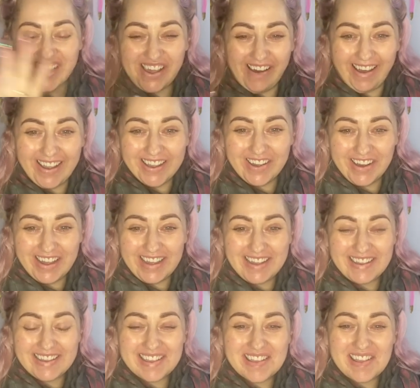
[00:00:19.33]
Hi
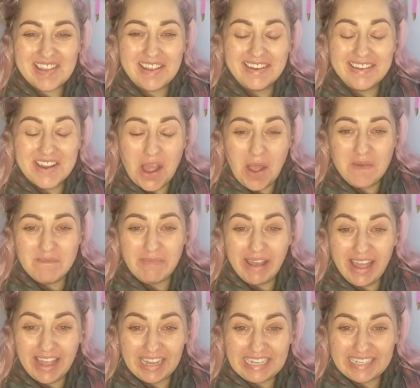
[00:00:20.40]
guys, I'm
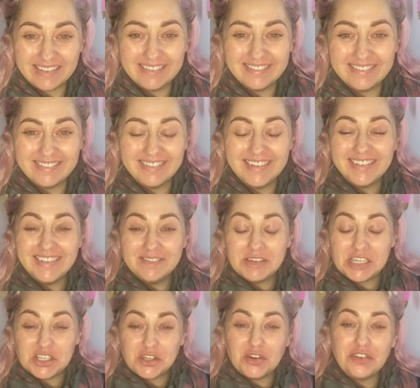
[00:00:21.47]
back,
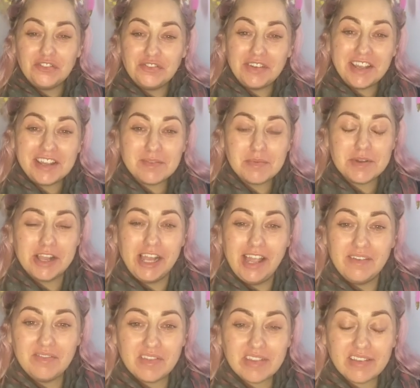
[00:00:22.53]
but not on Facebook
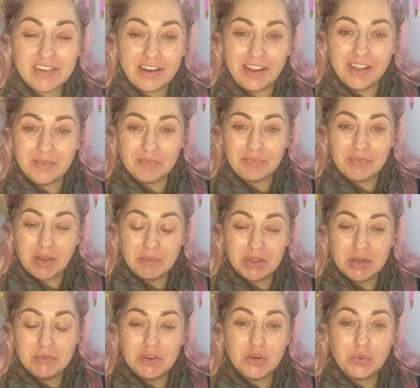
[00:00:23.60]
Live this time. I'm going
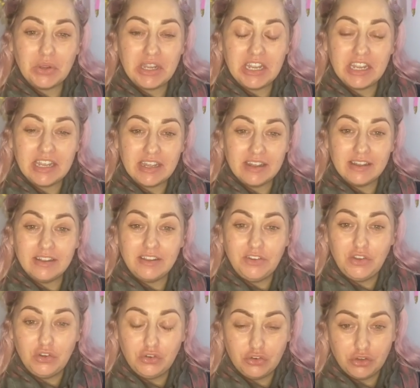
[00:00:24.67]
to be doing
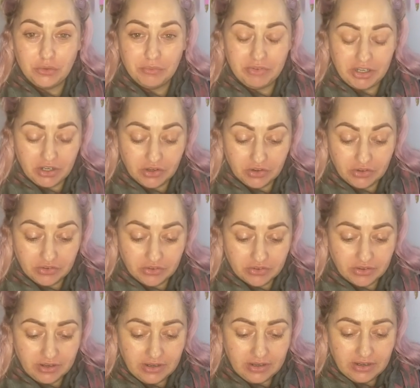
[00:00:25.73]
YouTube videos.
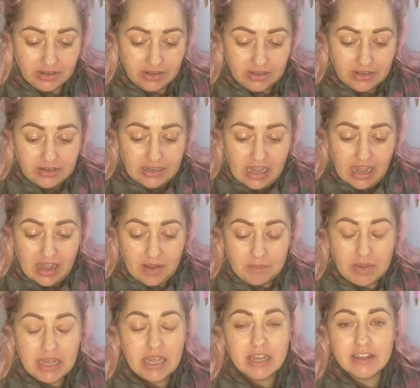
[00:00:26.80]

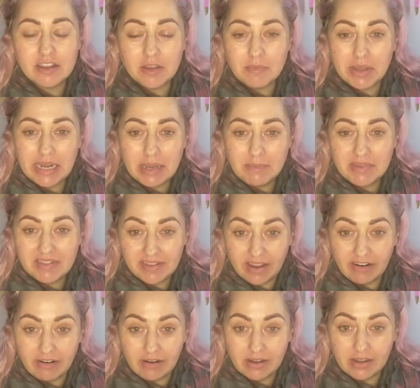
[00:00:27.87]
So my name's
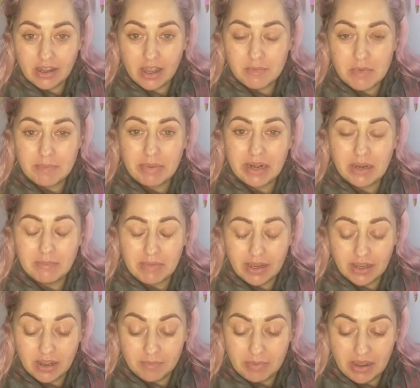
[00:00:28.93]
Sarah. I'm a budding
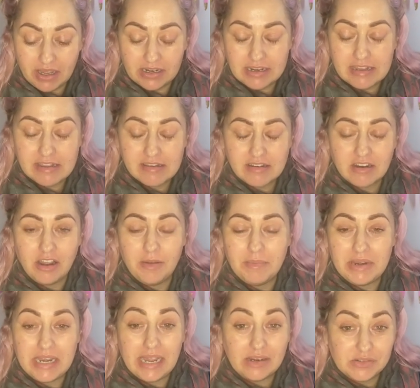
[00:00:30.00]
makeup artist. I'm a
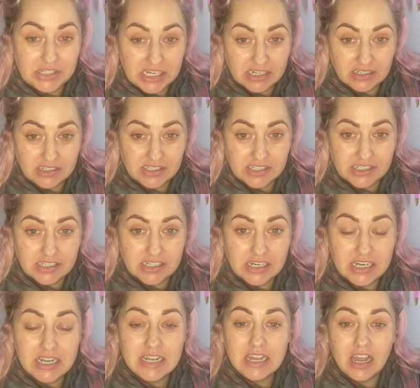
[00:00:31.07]
nail technician.
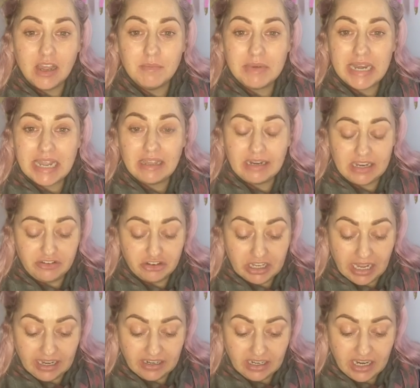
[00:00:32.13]
I'm a nail
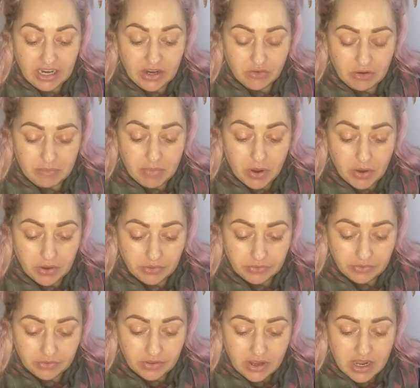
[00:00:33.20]
educator here in
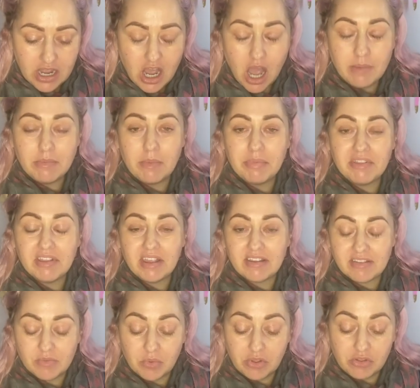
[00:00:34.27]
Perth. I'm
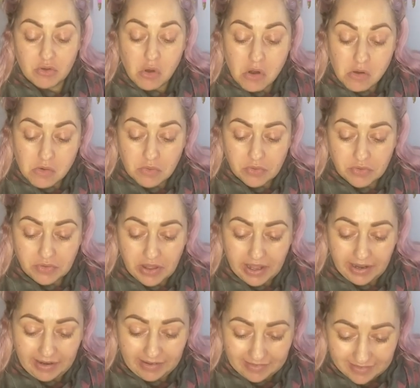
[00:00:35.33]
obsessed with all
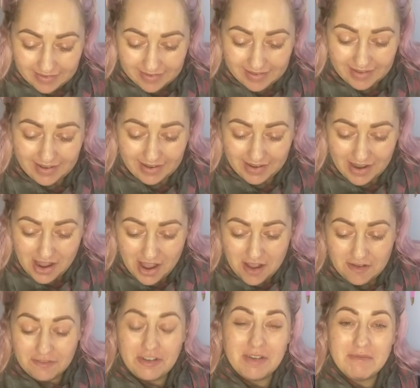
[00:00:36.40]
things
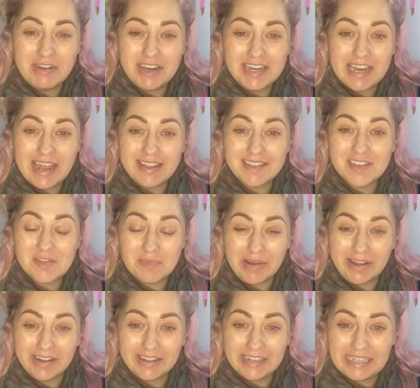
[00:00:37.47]
feminine and
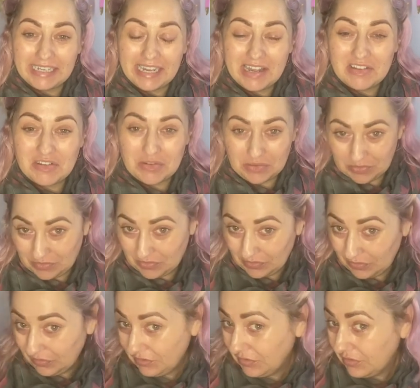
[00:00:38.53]
sparkly, as you'll
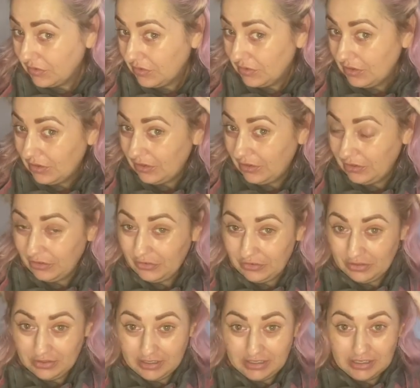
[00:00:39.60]
soon learn.
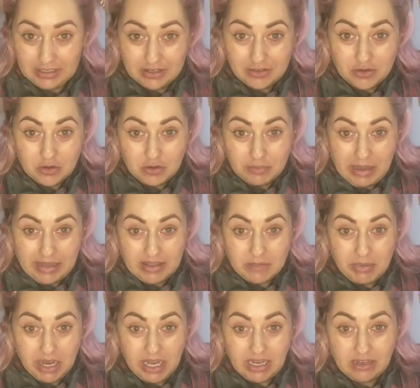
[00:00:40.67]
It's all about the
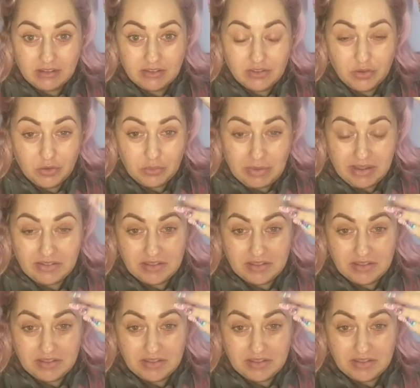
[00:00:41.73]
pink. It's all about the